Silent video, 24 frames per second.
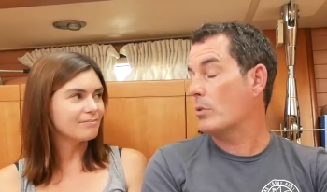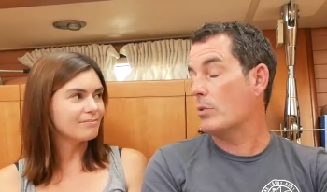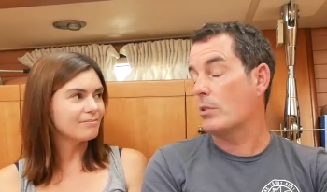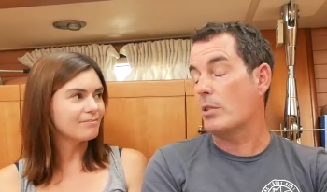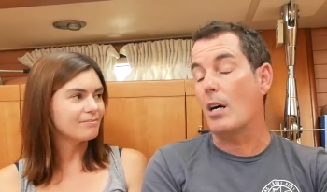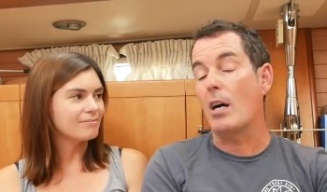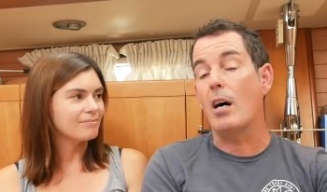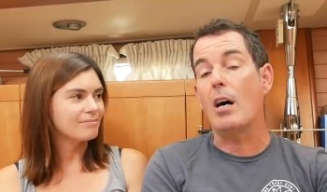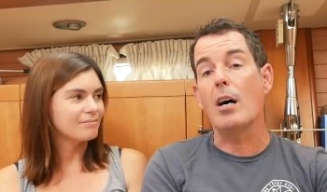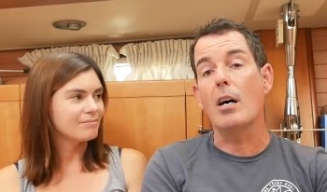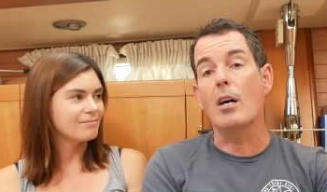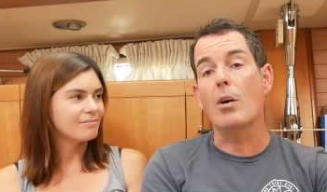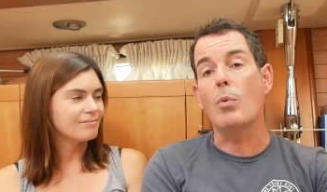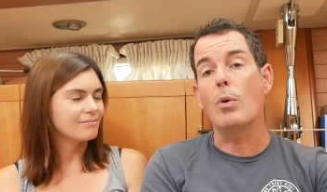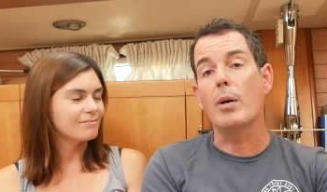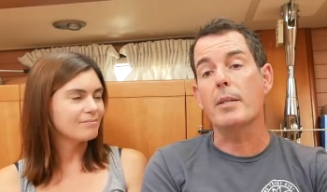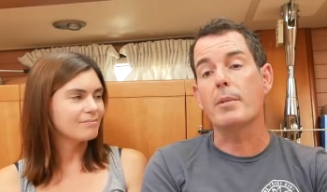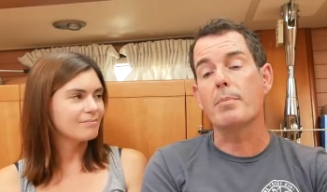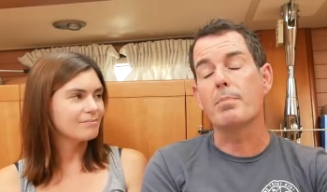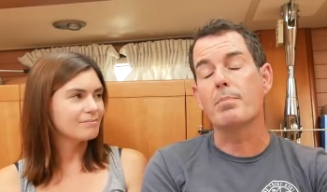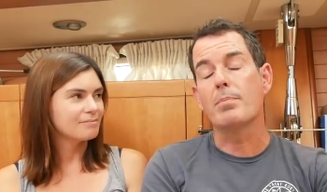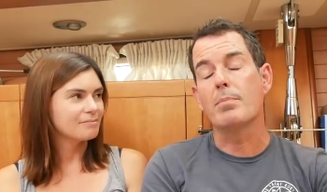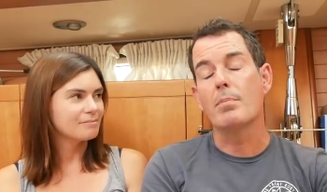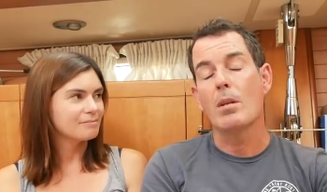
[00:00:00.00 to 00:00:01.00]
Speaker 1: or to hire
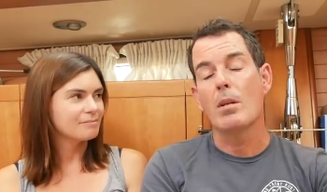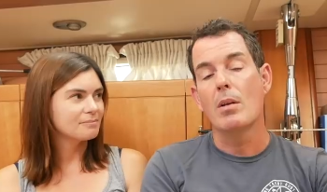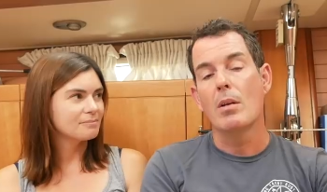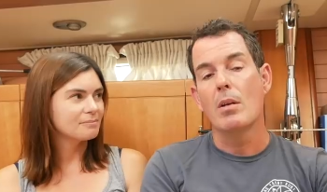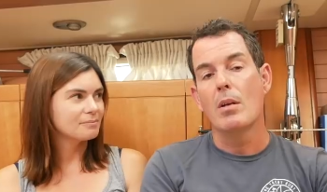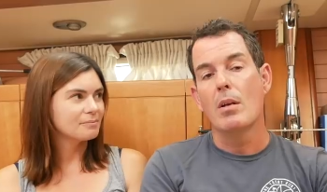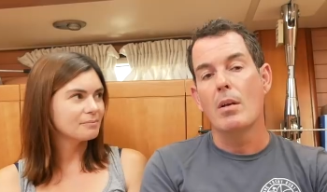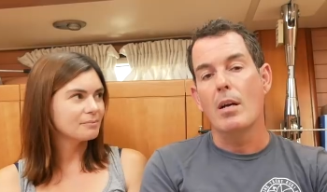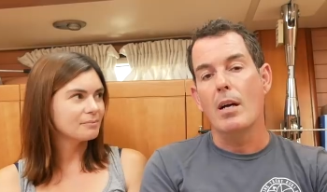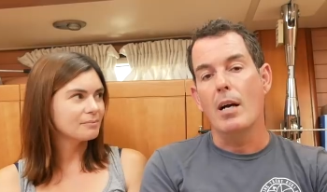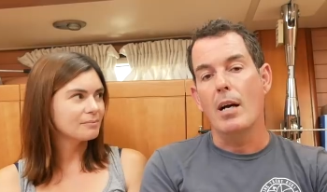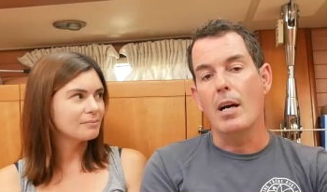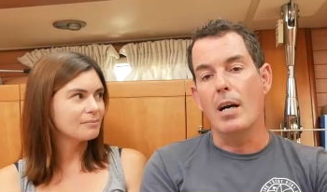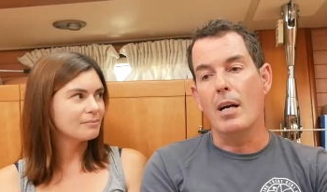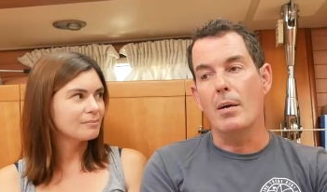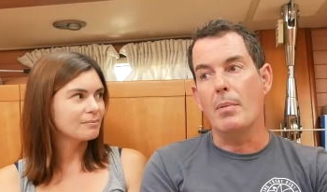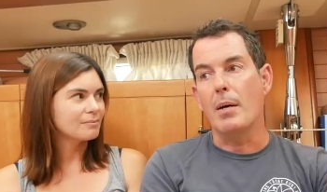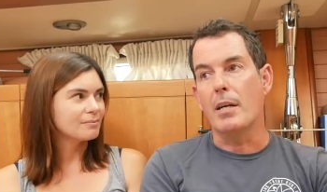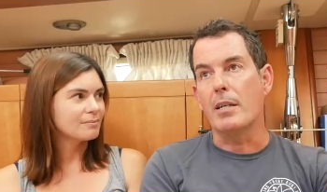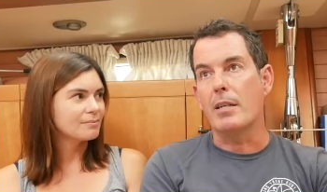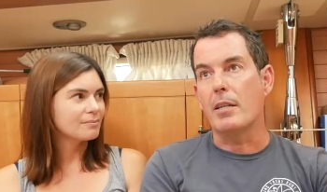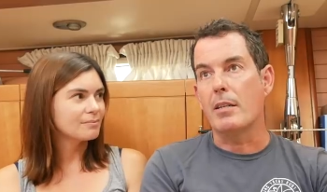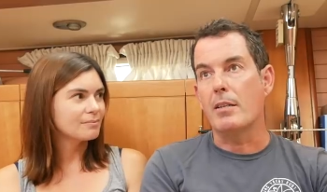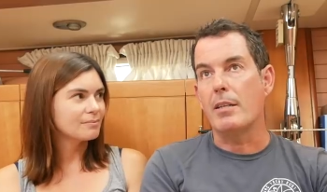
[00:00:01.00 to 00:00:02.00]
one um,
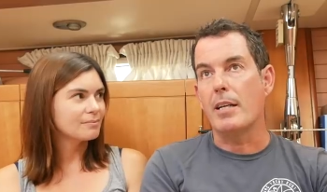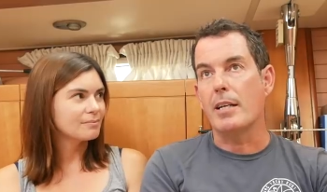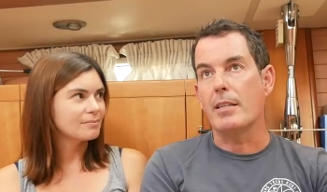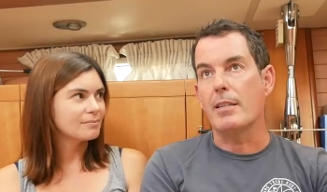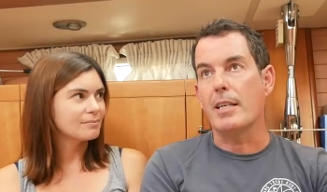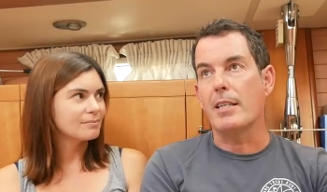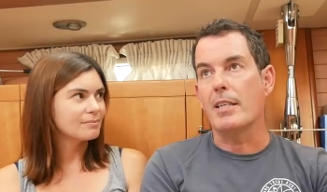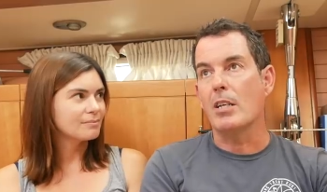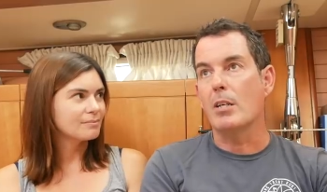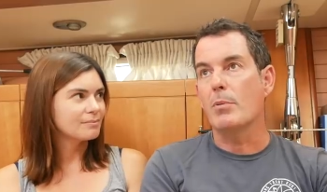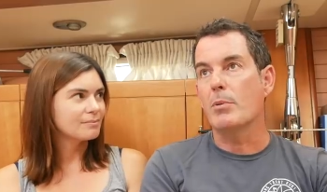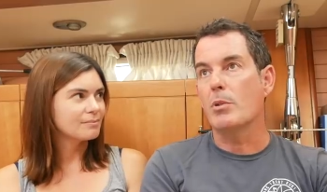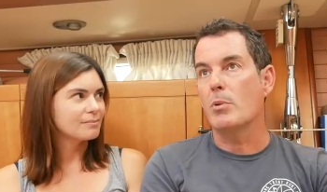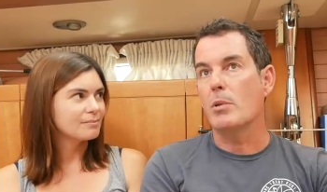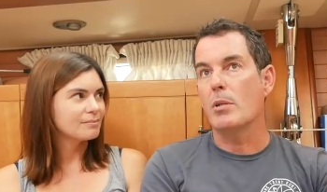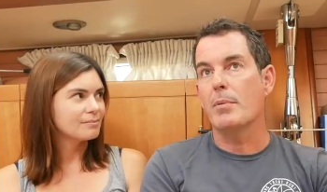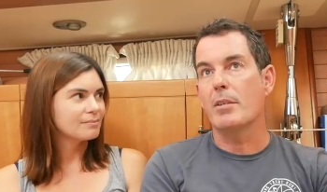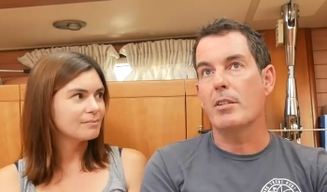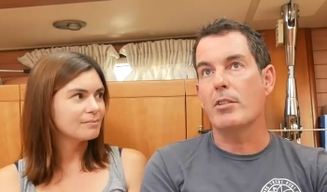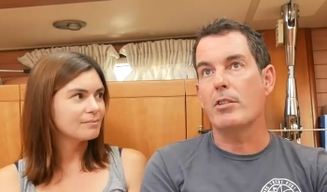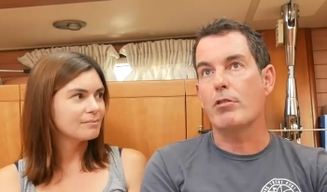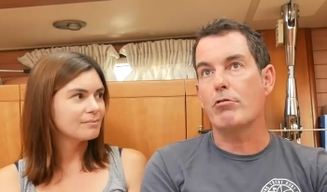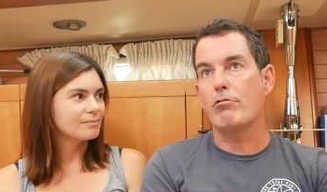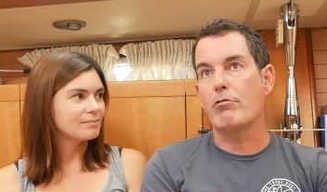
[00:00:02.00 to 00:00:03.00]
and I think they go between
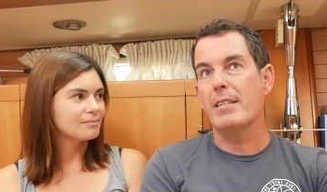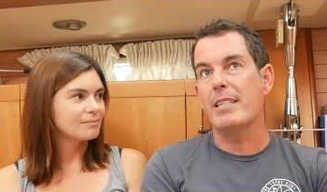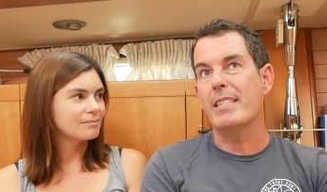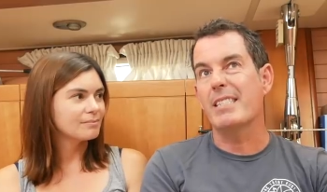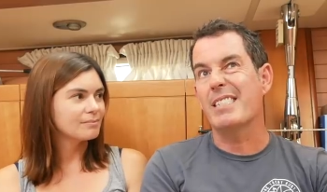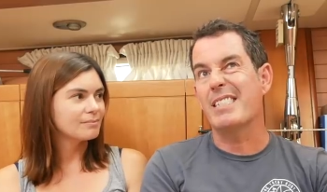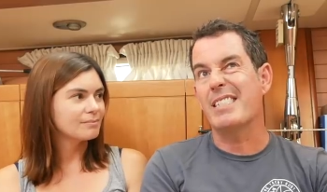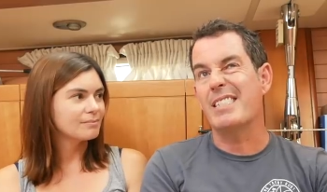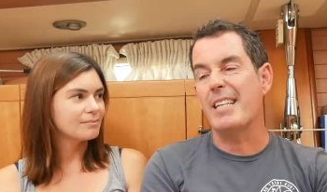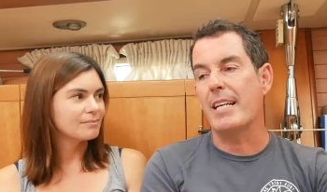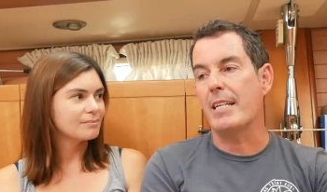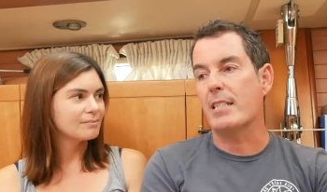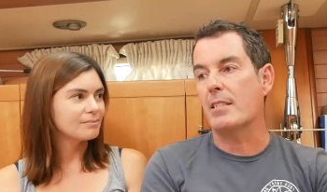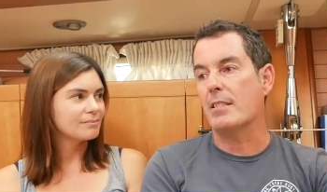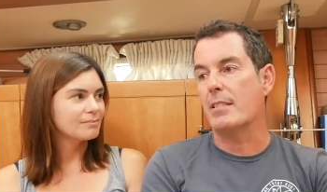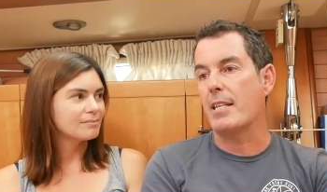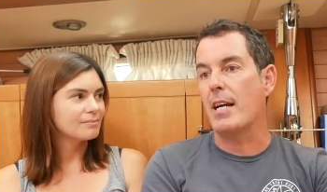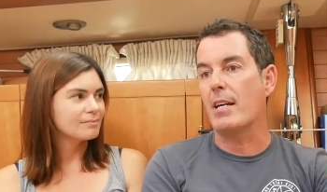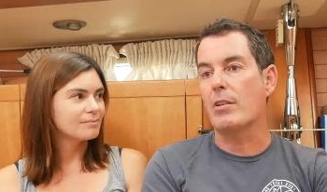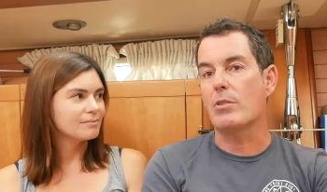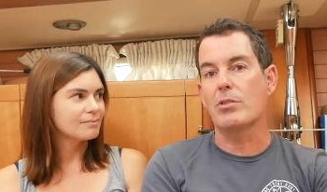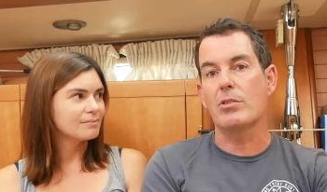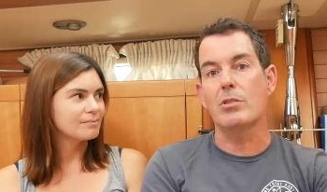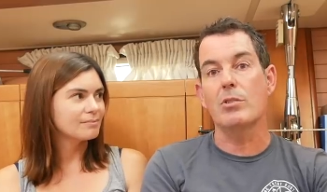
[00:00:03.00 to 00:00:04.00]
about three and six
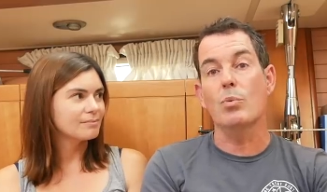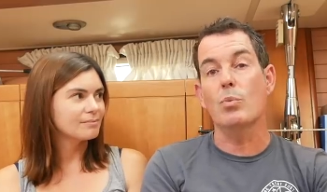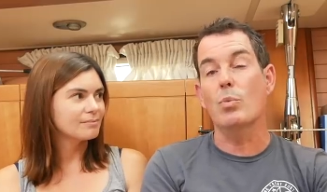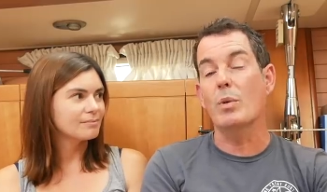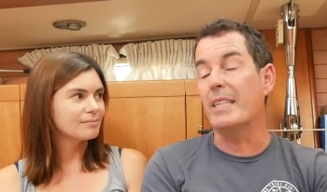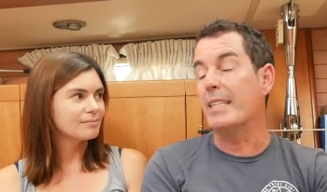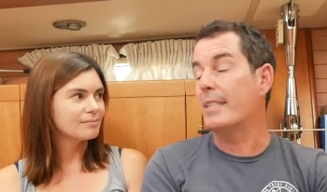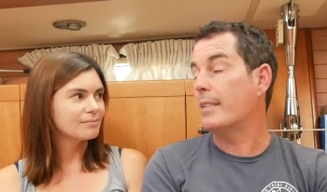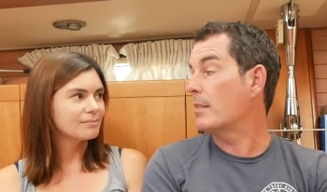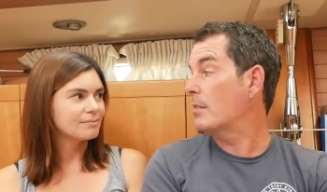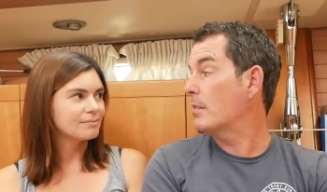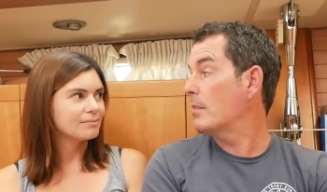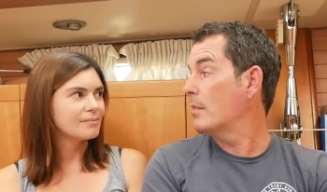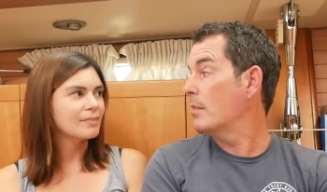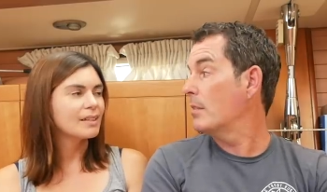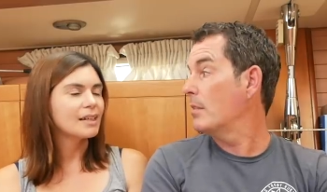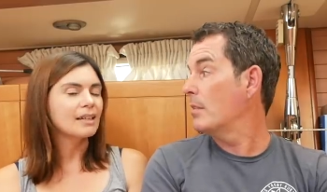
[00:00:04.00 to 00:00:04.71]
thousand a week.